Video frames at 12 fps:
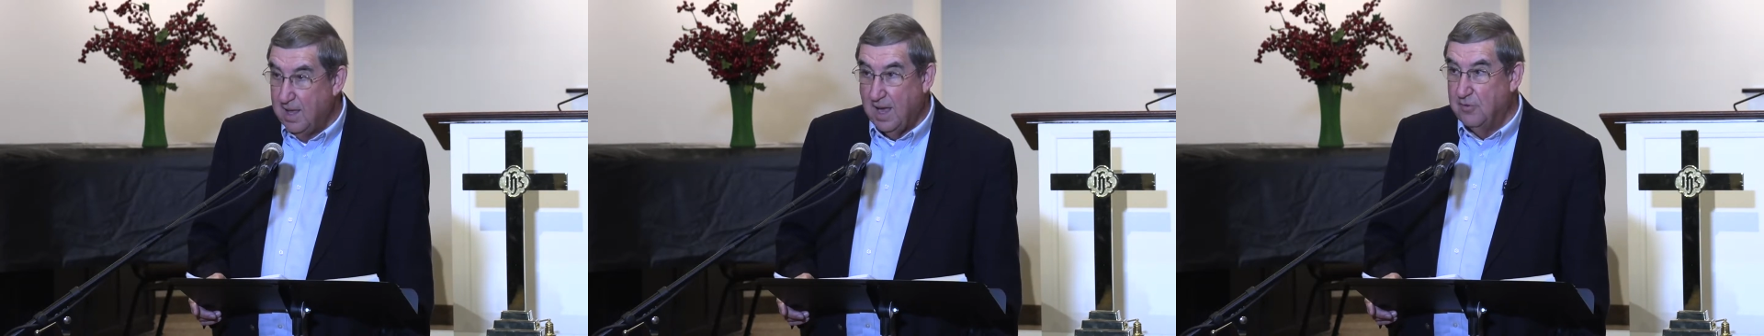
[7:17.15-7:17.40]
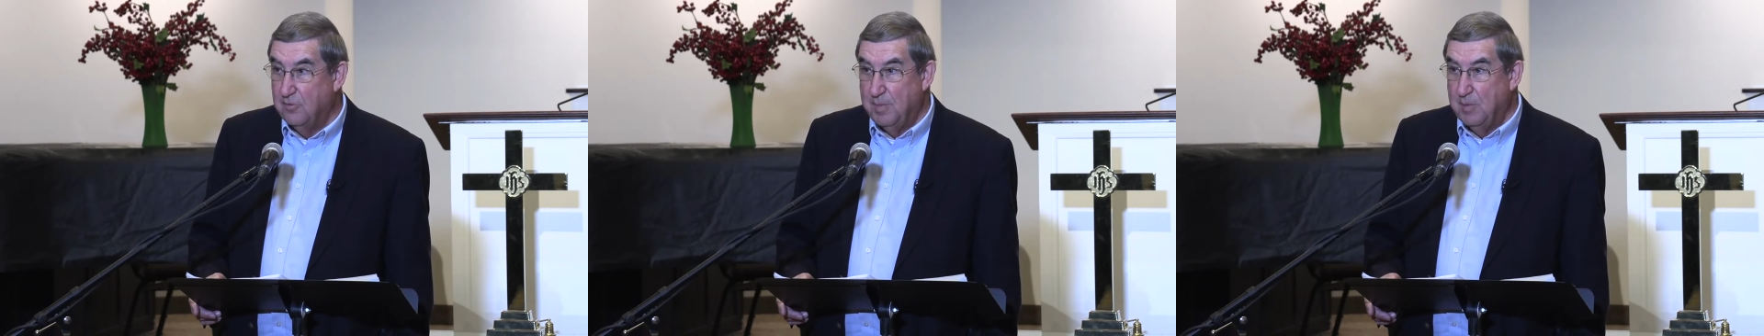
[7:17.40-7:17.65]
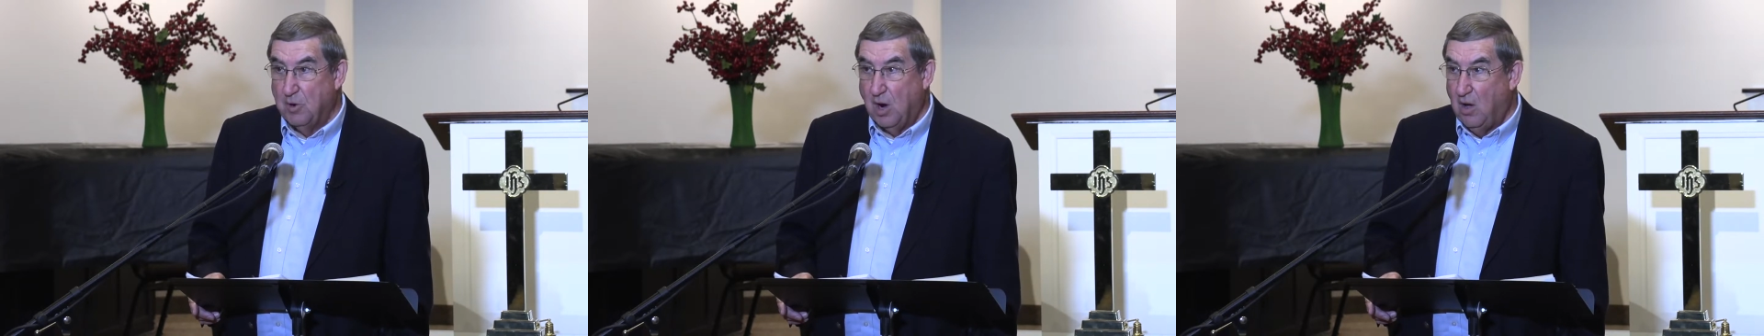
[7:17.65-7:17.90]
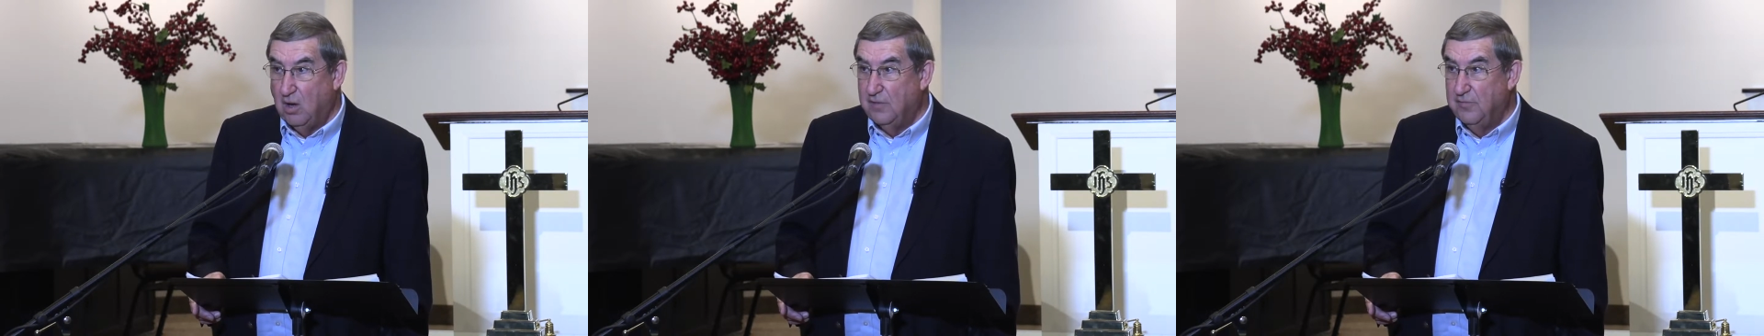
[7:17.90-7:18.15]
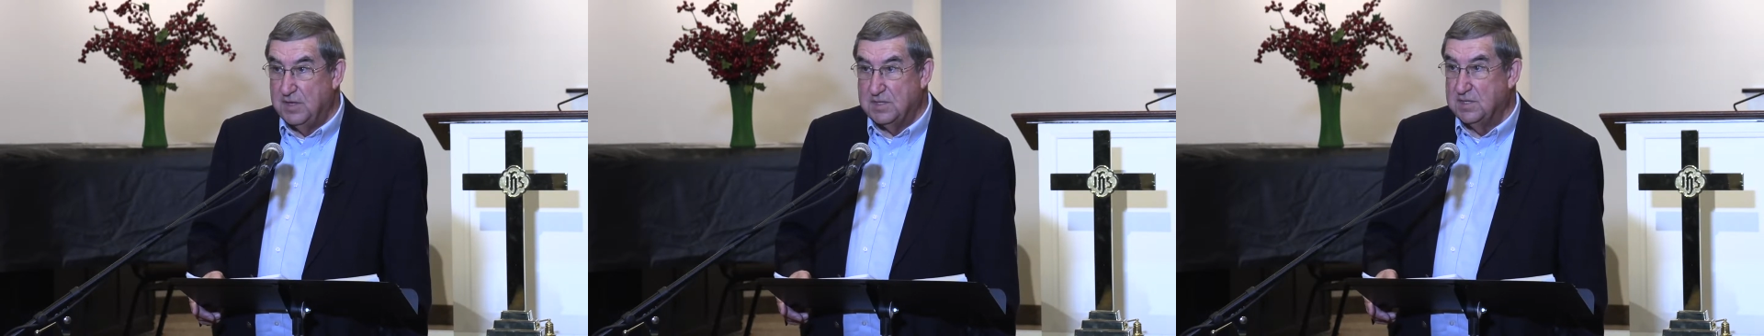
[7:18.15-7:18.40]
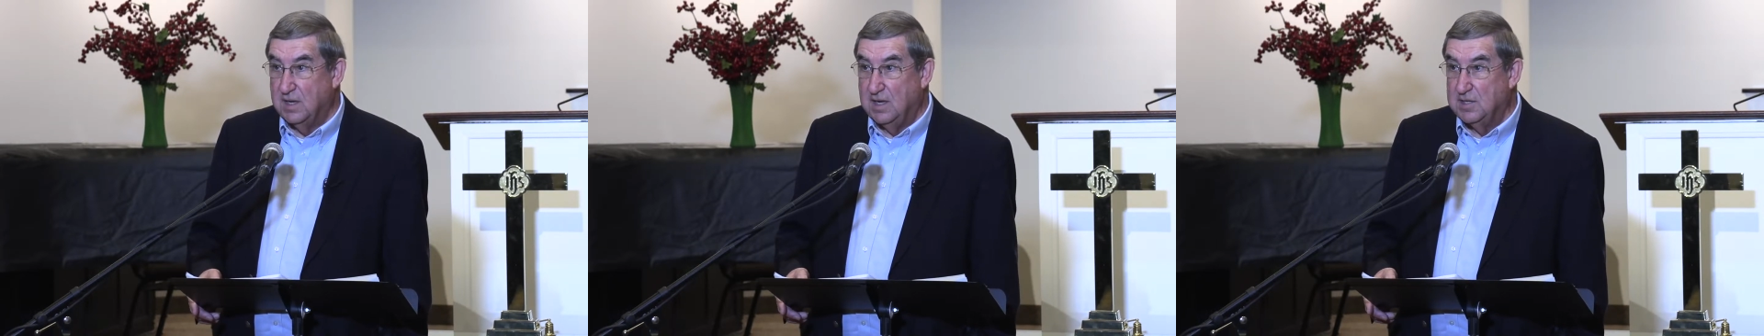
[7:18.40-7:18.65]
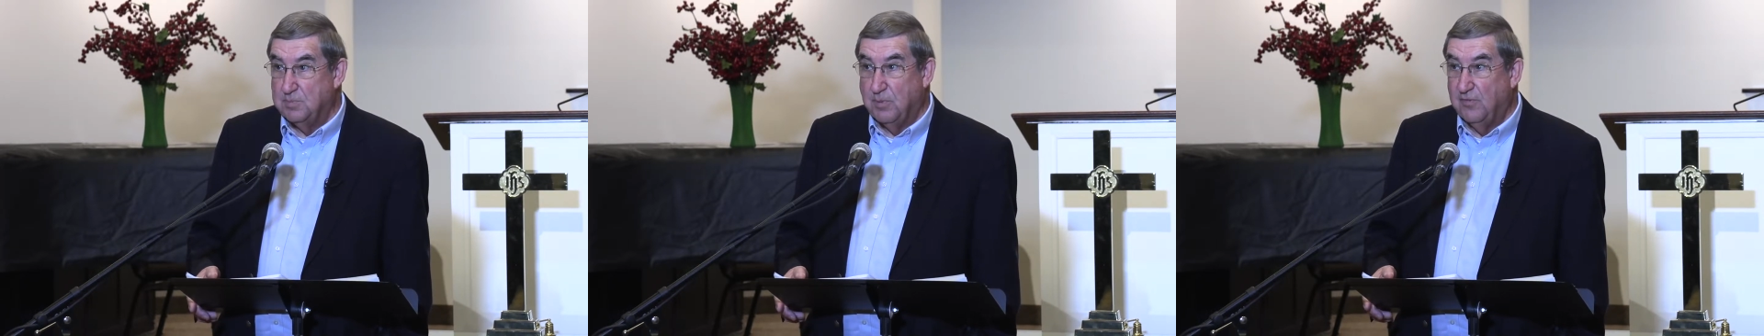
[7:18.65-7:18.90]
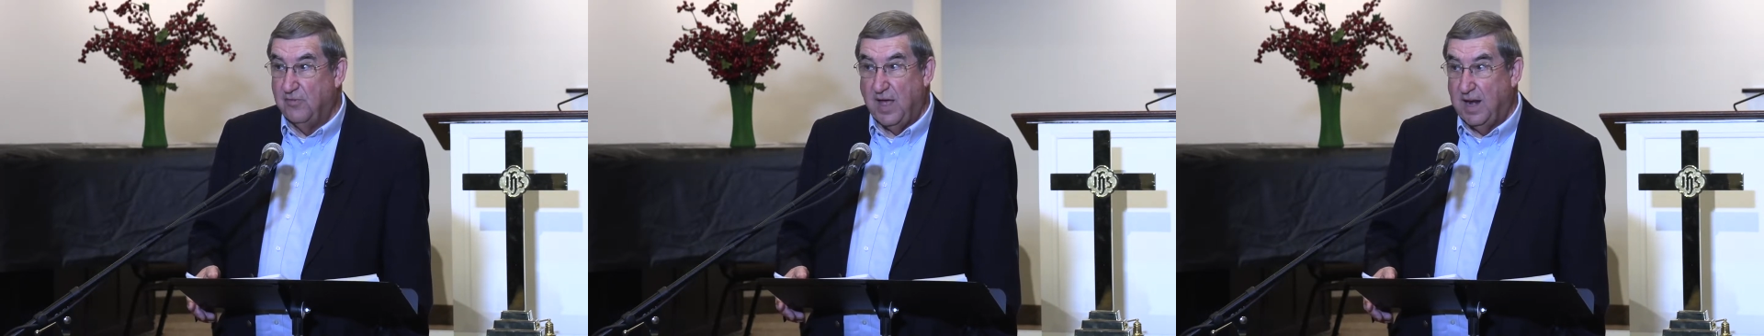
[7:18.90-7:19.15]
And remember, all of this is
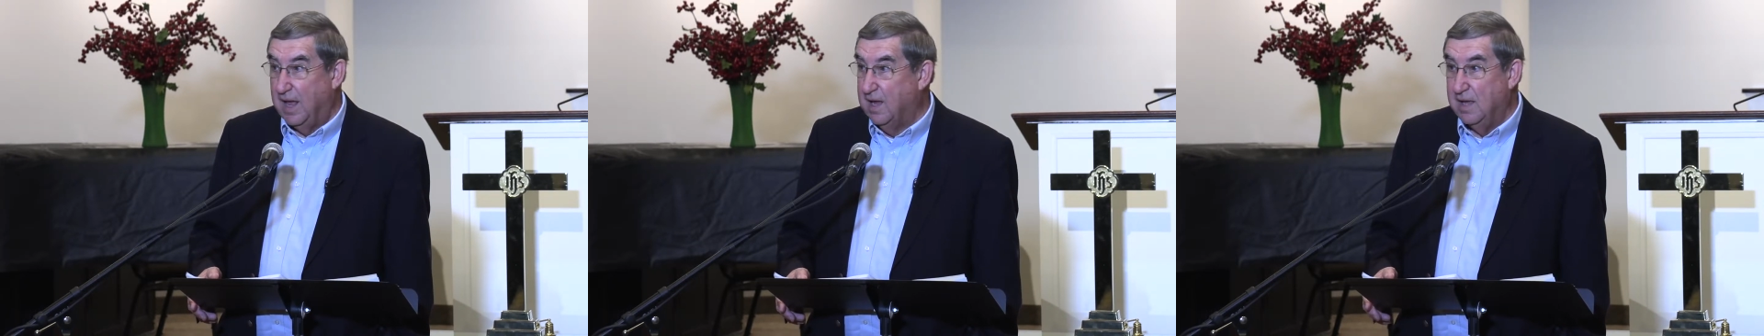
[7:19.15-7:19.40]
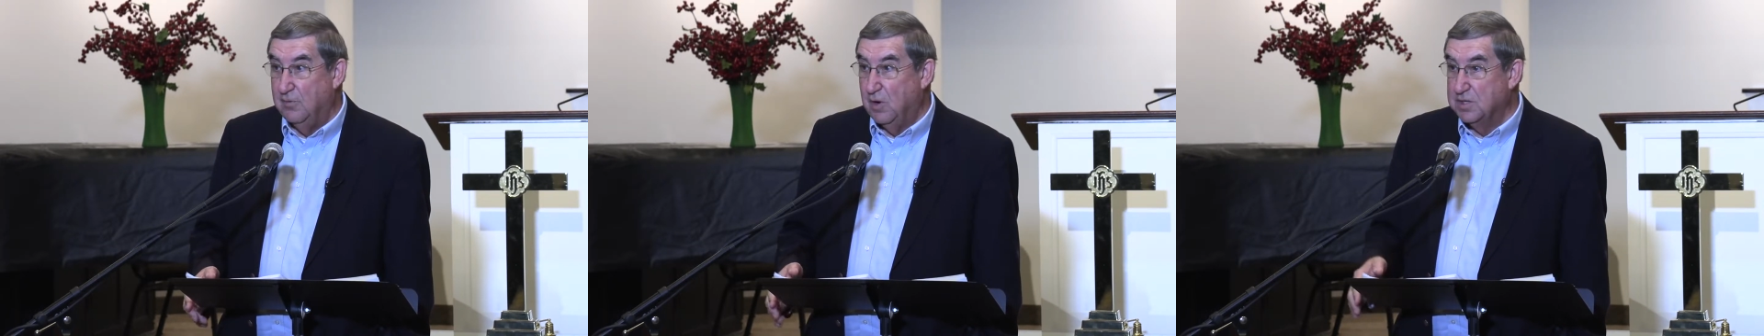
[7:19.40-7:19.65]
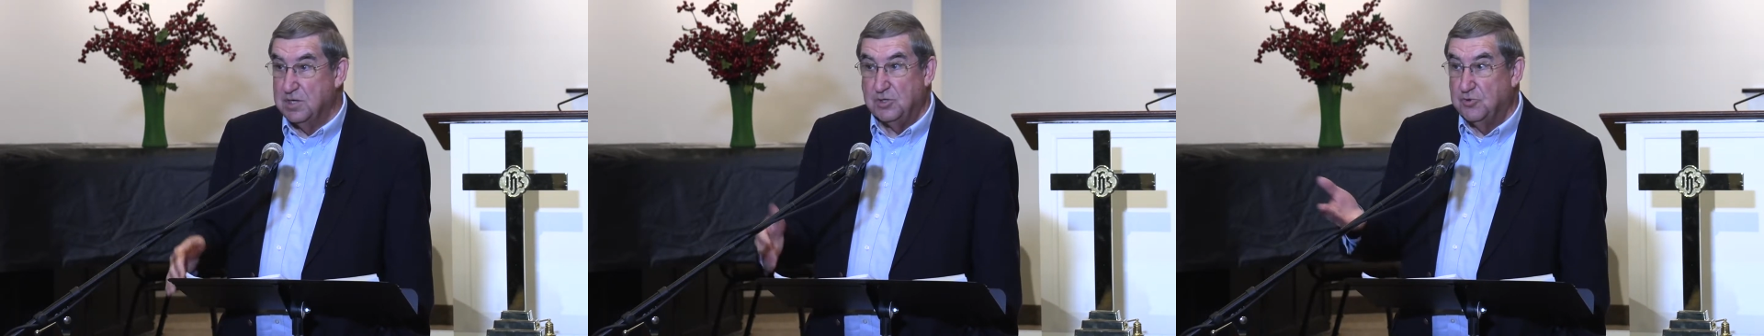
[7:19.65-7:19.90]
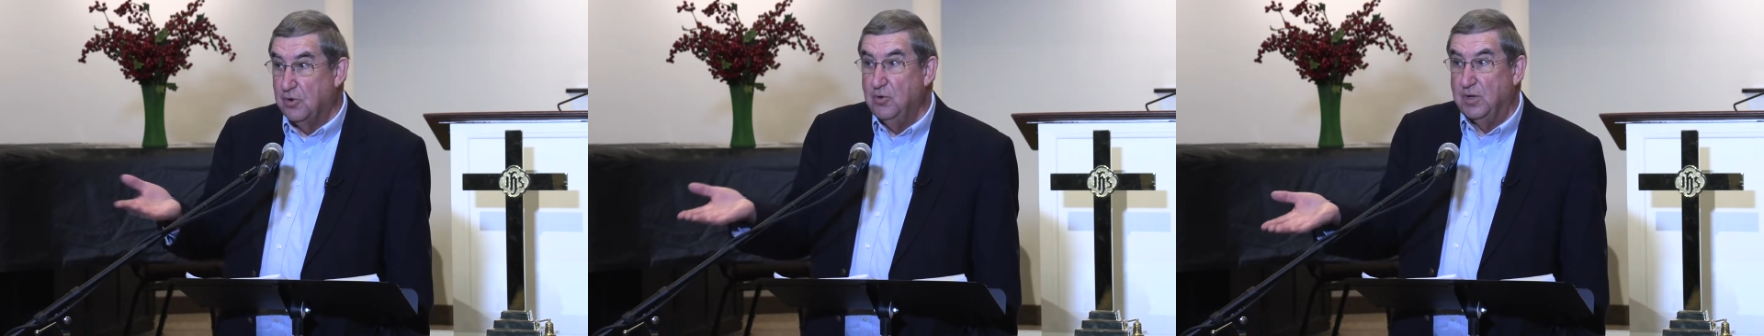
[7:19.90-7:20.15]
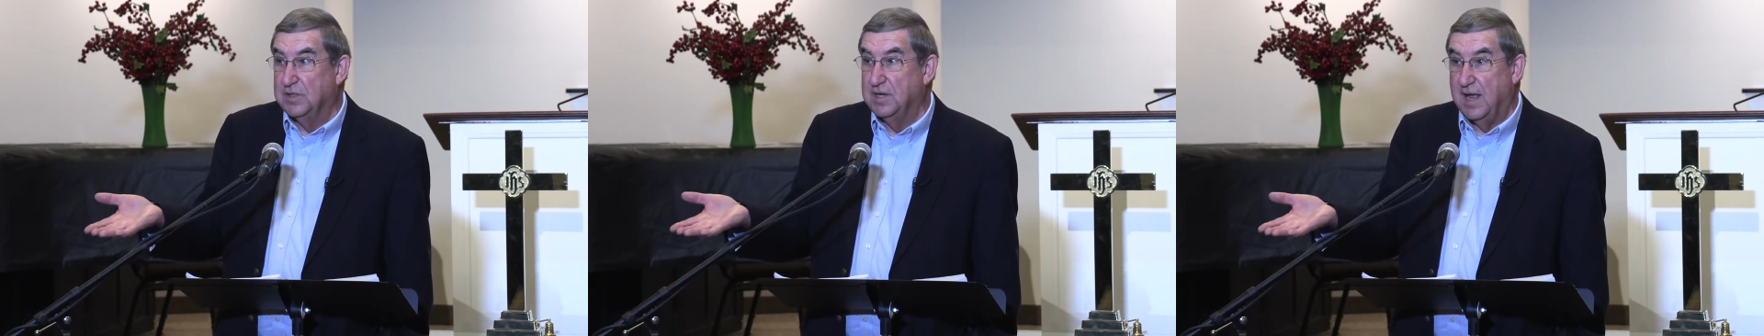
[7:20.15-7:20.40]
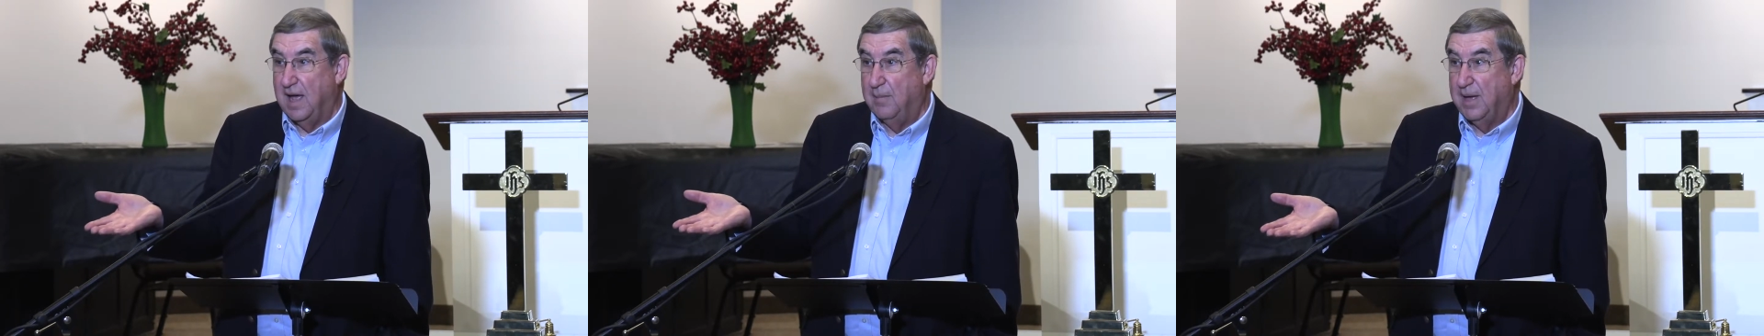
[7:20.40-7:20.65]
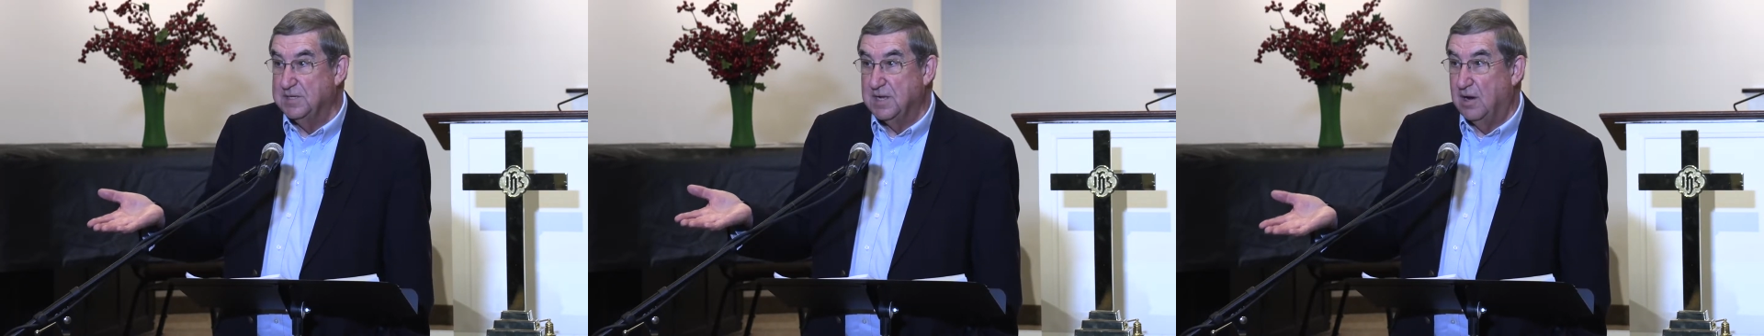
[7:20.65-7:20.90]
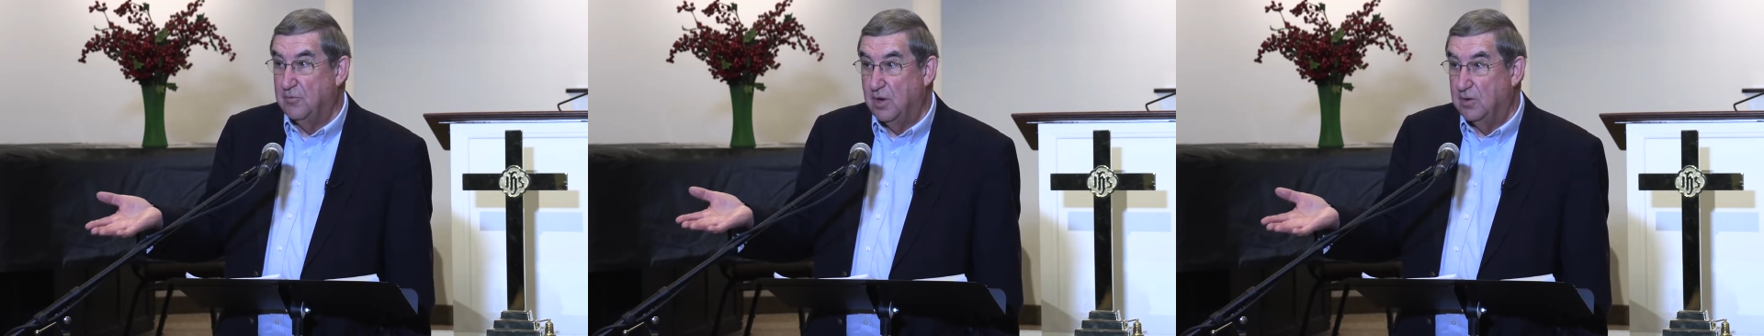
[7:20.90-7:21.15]
prophetic. It wasn't true at the time
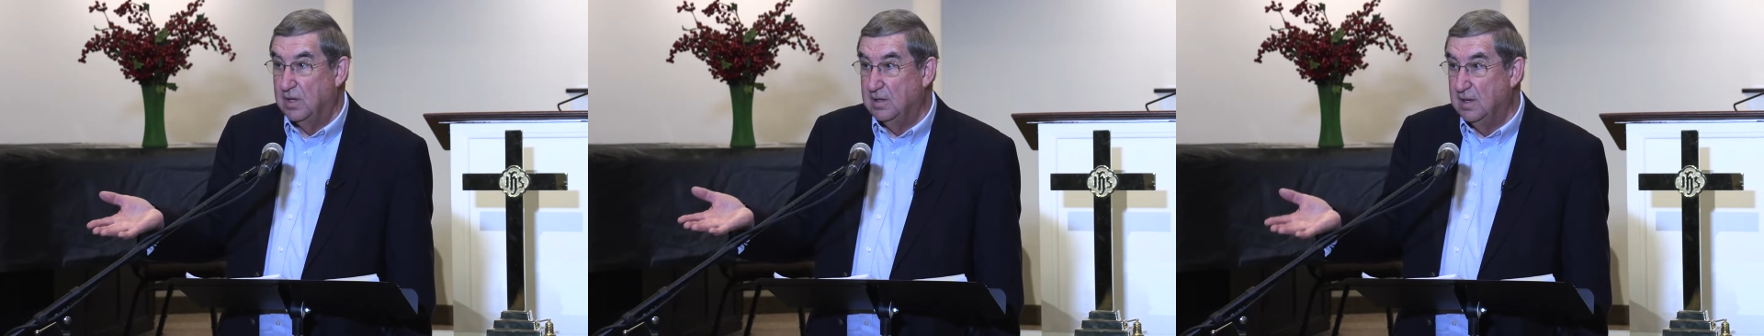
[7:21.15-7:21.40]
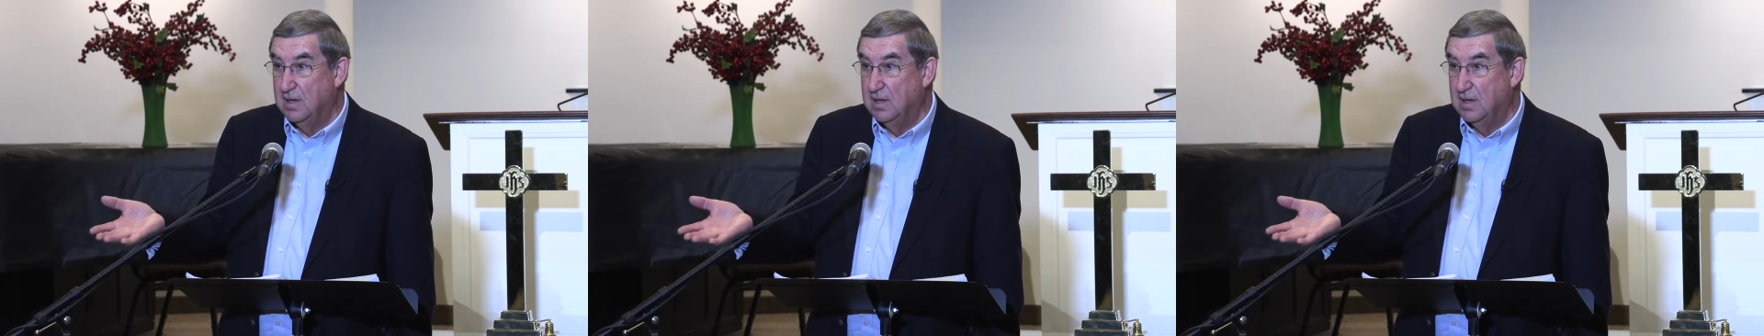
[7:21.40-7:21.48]
Isaiah wrote it.